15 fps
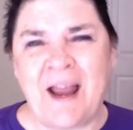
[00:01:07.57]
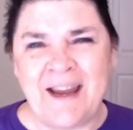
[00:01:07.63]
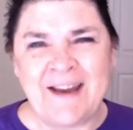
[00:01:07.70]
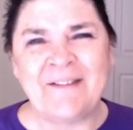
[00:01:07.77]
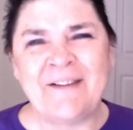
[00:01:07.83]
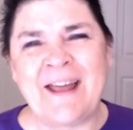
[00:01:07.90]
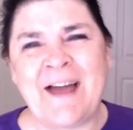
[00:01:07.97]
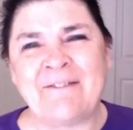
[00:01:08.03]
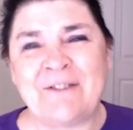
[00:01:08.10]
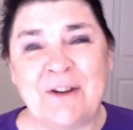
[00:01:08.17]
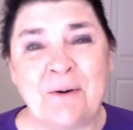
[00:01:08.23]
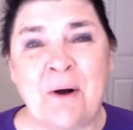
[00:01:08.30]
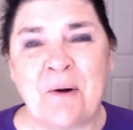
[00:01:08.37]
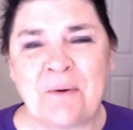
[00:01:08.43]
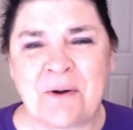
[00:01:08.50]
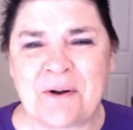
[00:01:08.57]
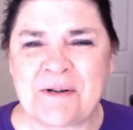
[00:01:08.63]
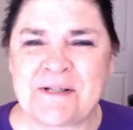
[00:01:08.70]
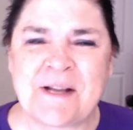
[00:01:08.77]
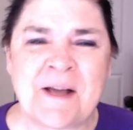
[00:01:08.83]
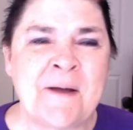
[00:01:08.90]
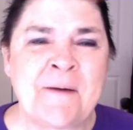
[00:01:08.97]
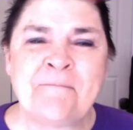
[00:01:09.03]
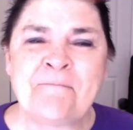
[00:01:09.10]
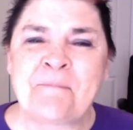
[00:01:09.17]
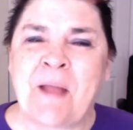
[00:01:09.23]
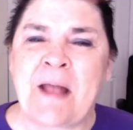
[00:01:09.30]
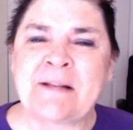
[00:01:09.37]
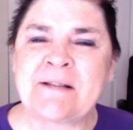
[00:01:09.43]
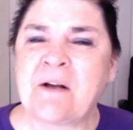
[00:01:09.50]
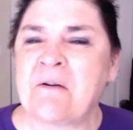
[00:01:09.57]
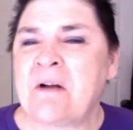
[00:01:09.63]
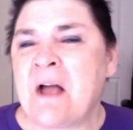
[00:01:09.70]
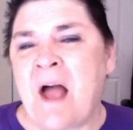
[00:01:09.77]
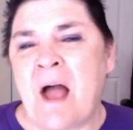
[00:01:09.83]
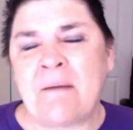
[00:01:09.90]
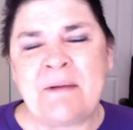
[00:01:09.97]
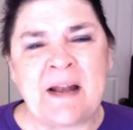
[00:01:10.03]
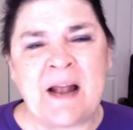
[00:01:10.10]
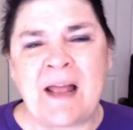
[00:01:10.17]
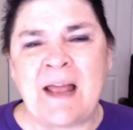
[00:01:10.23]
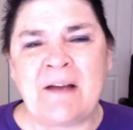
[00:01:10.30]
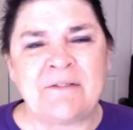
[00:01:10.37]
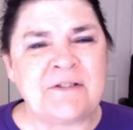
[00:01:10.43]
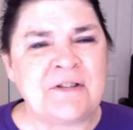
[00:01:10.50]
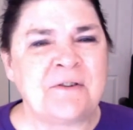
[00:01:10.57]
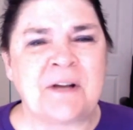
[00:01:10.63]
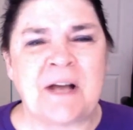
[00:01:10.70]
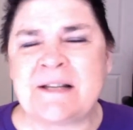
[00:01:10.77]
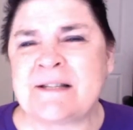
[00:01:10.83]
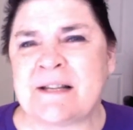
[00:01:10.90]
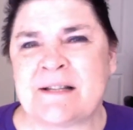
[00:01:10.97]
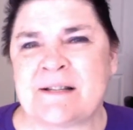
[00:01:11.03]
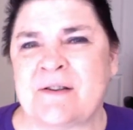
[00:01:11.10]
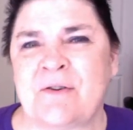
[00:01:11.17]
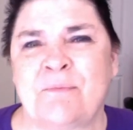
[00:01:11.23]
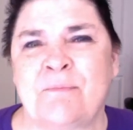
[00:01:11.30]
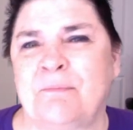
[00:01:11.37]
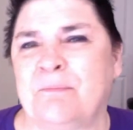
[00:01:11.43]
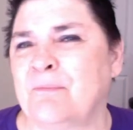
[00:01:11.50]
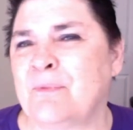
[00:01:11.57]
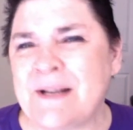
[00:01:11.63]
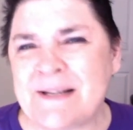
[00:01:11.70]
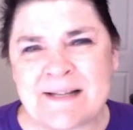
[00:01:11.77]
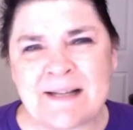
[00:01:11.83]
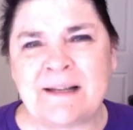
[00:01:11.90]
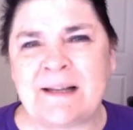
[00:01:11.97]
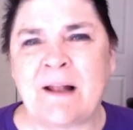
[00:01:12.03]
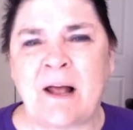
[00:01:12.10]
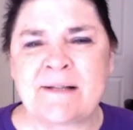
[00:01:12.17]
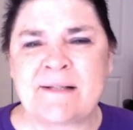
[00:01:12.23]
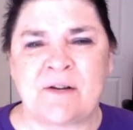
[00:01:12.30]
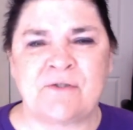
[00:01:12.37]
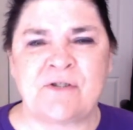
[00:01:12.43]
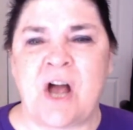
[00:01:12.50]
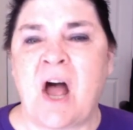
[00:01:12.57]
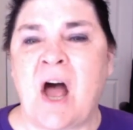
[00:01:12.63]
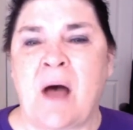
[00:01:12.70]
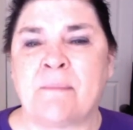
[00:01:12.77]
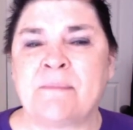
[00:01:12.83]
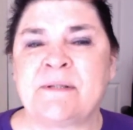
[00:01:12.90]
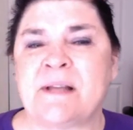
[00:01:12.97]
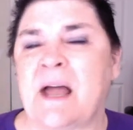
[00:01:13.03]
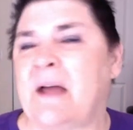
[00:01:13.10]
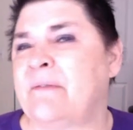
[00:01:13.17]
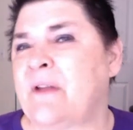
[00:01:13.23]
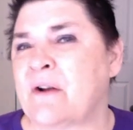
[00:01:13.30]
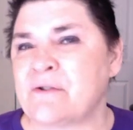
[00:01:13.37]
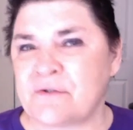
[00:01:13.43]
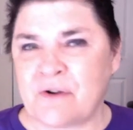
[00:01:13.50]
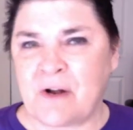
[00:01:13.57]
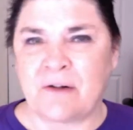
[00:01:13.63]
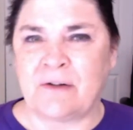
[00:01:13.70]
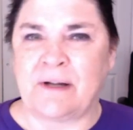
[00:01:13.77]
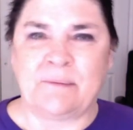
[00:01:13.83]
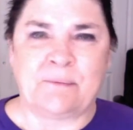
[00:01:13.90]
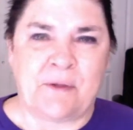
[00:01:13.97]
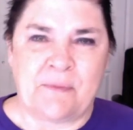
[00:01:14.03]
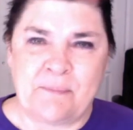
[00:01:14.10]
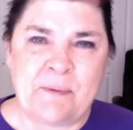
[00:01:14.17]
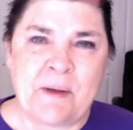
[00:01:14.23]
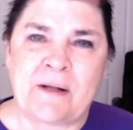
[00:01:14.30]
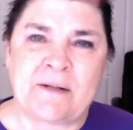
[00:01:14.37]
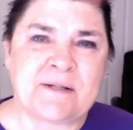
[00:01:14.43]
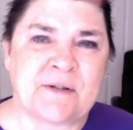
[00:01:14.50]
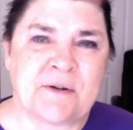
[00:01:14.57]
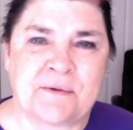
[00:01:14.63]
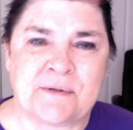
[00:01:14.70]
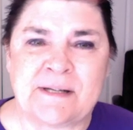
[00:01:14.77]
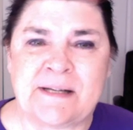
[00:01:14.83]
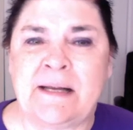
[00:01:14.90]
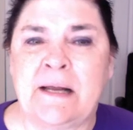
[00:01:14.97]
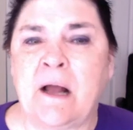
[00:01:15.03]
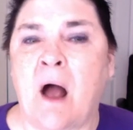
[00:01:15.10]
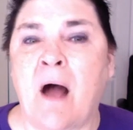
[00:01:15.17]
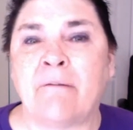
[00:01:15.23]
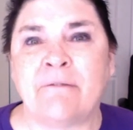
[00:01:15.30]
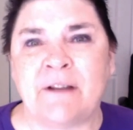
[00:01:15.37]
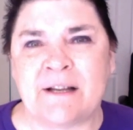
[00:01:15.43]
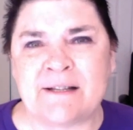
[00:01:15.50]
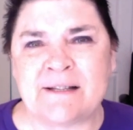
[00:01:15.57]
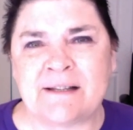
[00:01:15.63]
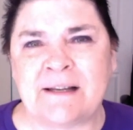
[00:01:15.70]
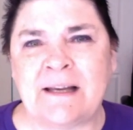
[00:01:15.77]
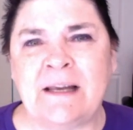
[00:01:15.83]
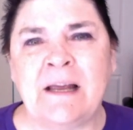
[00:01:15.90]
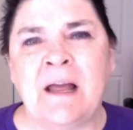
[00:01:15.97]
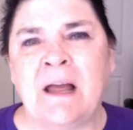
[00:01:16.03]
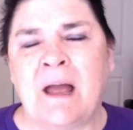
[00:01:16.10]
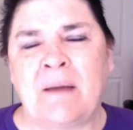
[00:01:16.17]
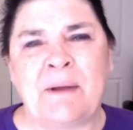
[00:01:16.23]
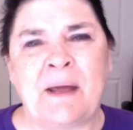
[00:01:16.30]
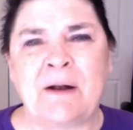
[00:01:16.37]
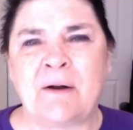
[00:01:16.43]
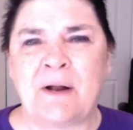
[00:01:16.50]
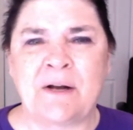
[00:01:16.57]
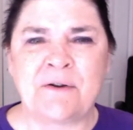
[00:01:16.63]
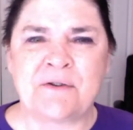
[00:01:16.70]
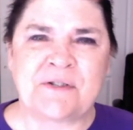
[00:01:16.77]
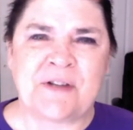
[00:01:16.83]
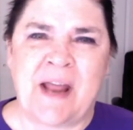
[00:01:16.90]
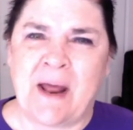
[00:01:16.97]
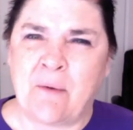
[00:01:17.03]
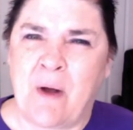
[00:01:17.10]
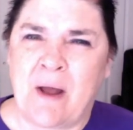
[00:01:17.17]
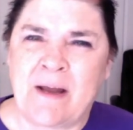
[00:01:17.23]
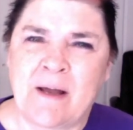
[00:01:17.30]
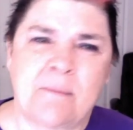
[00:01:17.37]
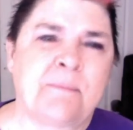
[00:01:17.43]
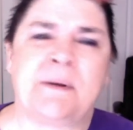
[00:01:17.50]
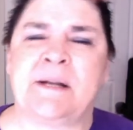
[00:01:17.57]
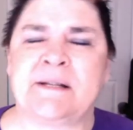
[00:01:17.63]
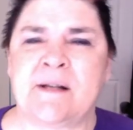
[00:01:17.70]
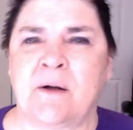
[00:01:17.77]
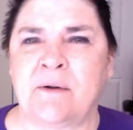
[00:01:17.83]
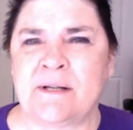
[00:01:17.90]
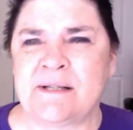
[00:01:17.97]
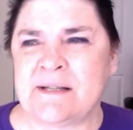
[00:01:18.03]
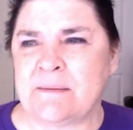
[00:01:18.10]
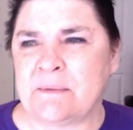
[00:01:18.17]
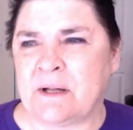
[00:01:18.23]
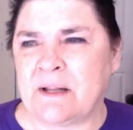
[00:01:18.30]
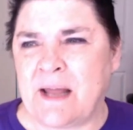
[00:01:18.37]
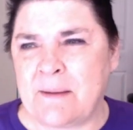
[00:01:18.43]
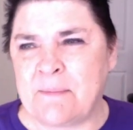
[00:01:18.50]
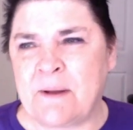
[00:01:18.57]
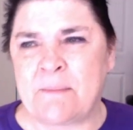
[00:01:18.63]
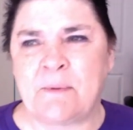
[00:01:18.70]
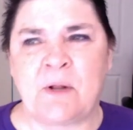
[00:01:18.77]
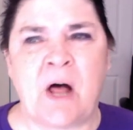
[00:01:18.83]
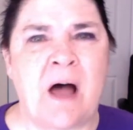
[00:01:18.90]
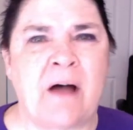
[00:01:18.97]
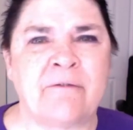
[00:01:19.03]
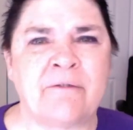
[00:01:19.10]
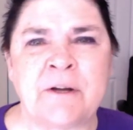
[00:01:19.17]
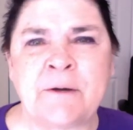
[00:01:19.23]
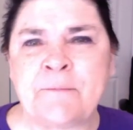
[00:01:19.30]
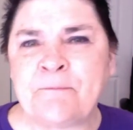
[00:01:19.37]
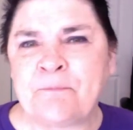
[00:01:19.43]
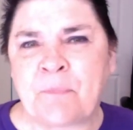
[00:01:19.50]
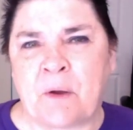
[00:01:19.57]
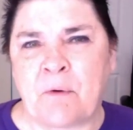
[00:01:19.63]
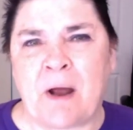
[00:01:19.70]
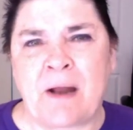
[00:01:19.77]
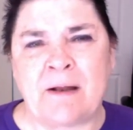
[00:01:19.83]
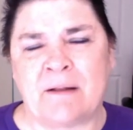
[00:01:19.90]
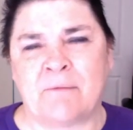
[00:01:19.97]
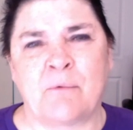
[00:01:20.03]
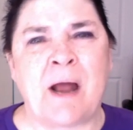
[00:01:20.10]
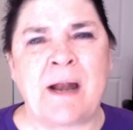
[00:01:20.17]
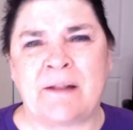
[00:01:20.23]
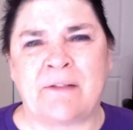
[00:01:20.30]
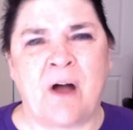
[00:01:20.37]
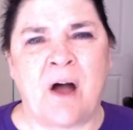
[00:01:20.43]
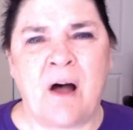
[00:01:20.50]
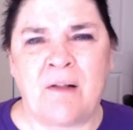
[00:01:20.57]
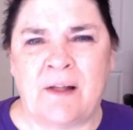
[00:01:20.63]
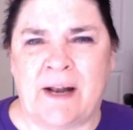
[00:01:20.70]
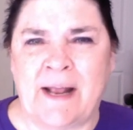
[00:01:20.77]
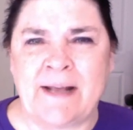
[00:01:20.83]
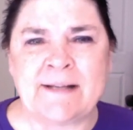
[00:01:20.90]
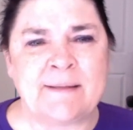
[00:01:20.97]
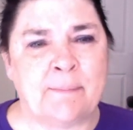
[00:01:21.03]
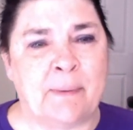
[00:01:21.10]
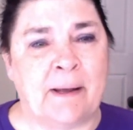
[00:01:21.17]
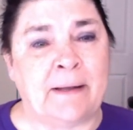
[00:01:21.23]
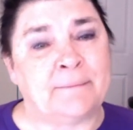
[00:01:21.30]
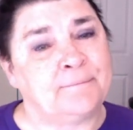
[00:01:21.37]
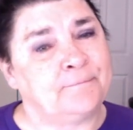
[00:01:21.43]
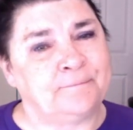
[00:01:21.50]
right? We have new owners. And so, I mean, I have two cousins who recently lost their jobs and they're struggling with uncertainty, obviously. I mean, I don't understand why companies always seem to lay people off right right at the holidays but